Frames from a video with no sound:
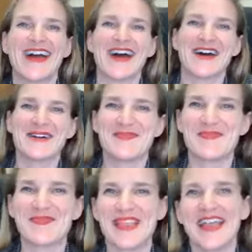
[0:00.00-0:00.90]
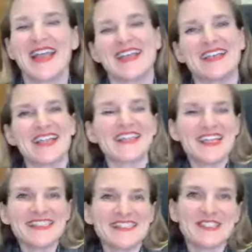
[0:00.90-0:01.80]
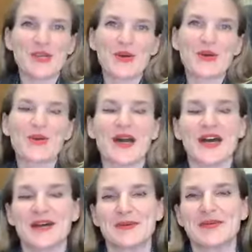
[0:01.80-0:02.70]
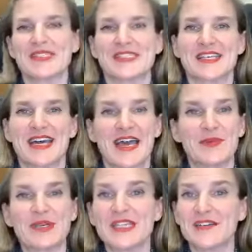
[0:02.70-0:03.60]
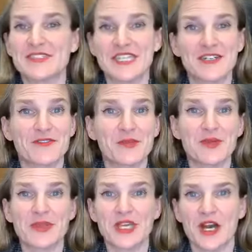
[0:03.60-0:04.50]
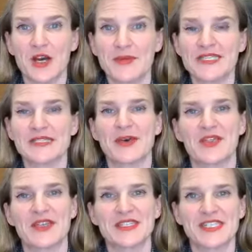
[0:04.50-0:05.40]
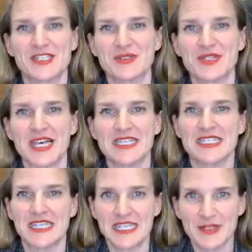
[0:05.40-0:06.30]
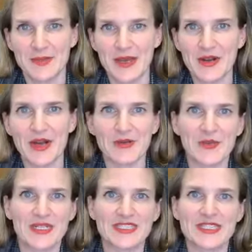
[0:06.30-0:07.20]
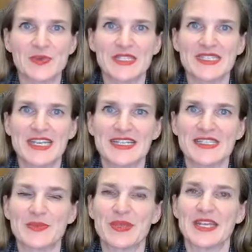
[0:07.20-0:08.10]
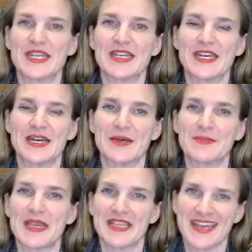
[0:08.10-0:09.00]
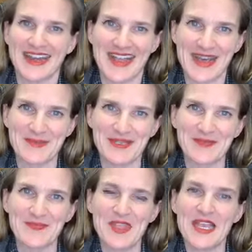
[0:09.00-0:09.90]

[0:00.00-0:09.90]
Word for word: Um, nonetheless, so, um, so I would love to hear from you with comments about things that you'd like to hear about on Wellness Wednesdays, and we can um, make that happen.